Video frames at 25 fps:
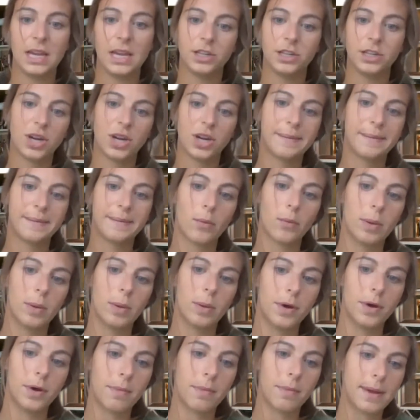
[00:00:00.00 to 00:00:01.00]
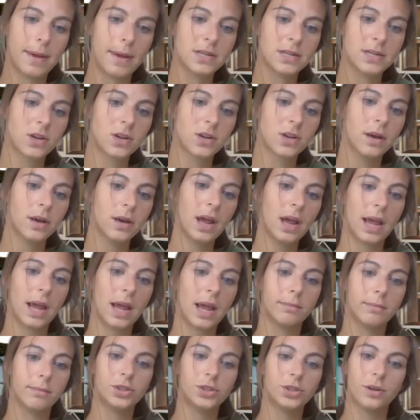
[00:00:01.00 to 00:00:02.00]
Each time I re-put my mask on,
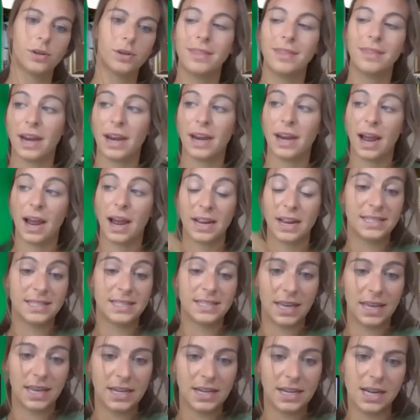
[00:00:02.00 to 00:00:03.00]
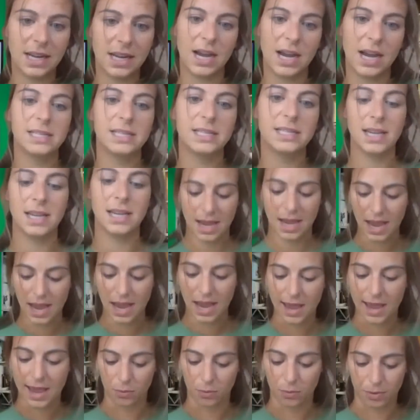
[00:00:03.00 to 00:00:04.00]
I am ensuring that I sanitize
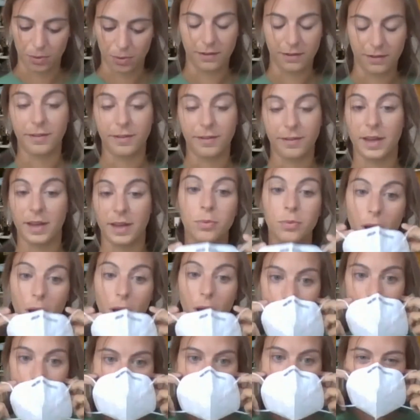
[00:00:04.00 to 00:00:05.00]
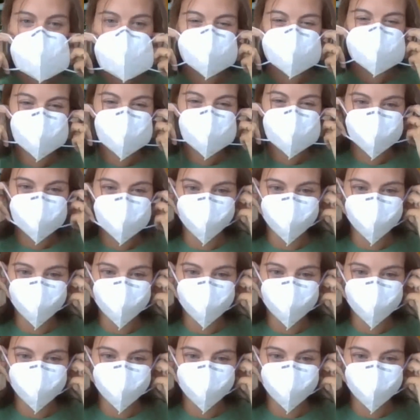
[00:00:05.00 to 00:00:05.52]
and refit properly.